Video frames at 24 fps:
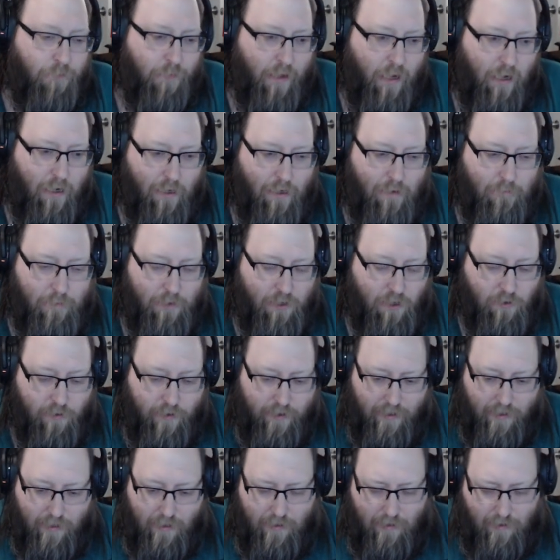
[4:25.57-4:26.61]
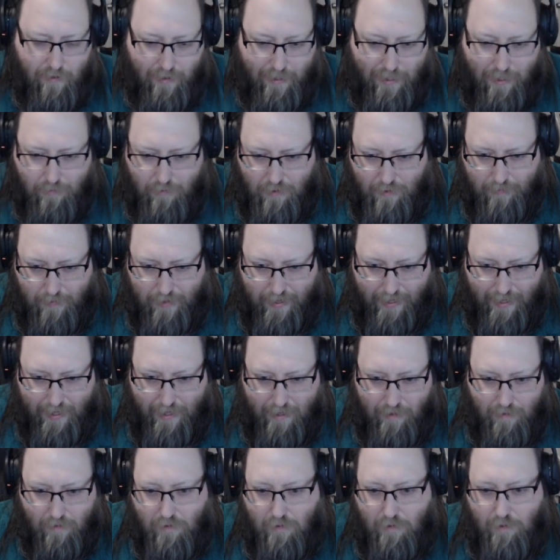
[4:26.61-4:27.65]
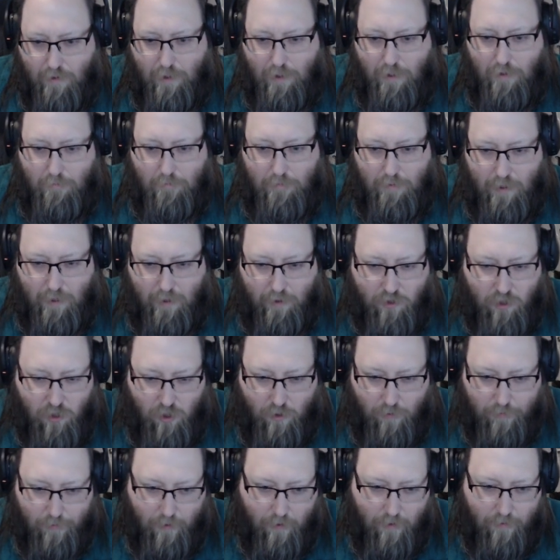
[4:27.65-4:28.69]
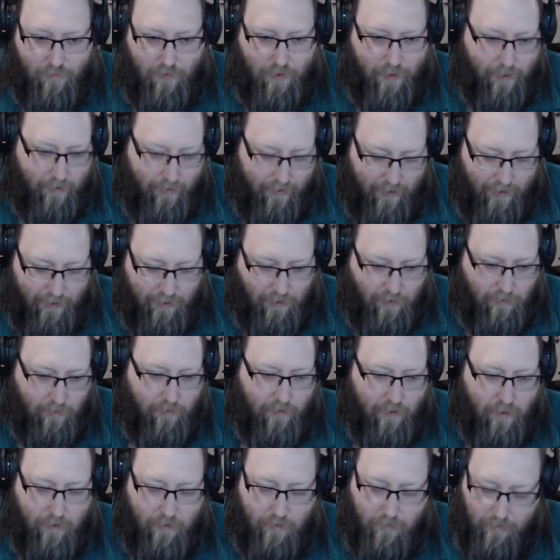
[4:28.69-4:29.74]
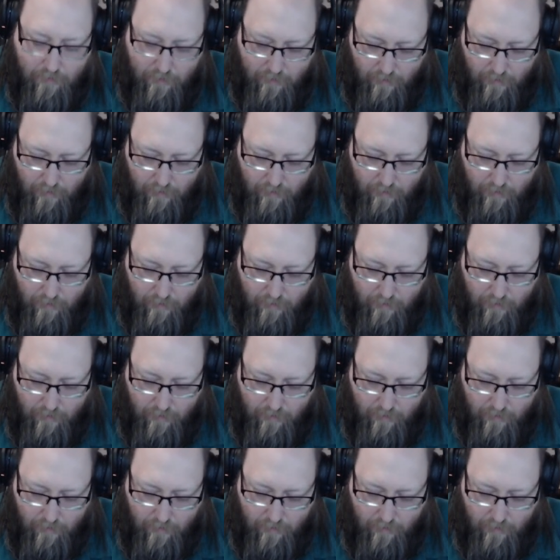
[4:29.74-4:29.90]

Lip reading: But joined the game jam they had in October of the year that I started there.